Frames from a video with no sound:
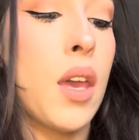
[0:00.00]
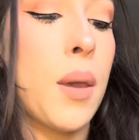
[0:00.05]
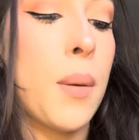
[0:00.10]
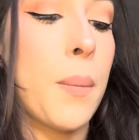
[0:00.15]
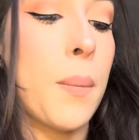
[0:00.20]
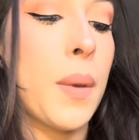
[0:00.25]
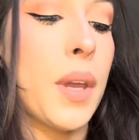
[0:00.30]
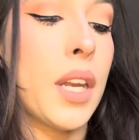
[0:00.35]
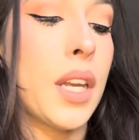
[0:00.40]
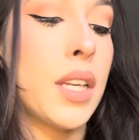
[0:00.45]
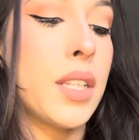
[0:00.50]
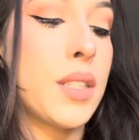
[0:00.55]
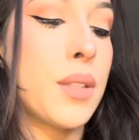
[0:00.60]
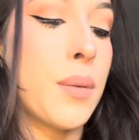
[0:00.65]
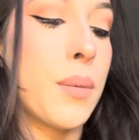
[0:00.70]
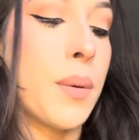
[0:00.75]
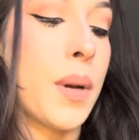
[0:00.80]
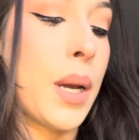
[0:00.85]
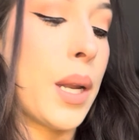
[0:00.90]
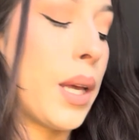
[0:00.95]
But it's
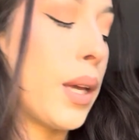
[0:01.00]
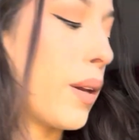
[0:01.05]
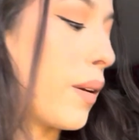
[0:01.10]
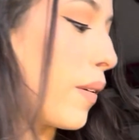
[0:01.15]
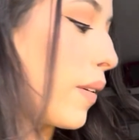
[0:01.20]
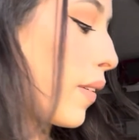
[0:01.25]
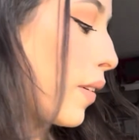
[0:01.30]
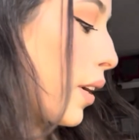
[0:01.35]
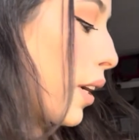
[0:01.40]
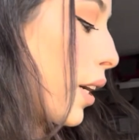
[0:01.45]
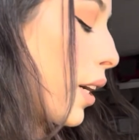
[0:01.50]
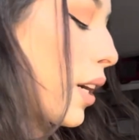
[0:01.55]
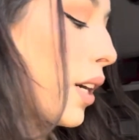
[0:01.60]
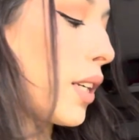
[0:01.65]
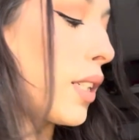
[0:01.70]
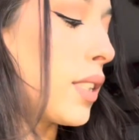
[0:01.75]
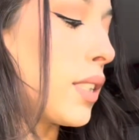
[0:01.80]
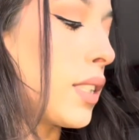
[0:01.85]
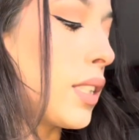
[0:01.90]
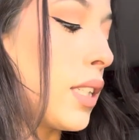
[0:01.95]
whatever.
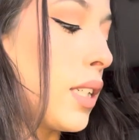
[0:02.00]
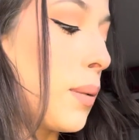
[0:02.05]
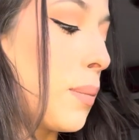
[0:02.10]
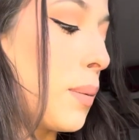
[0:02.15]
Honestly,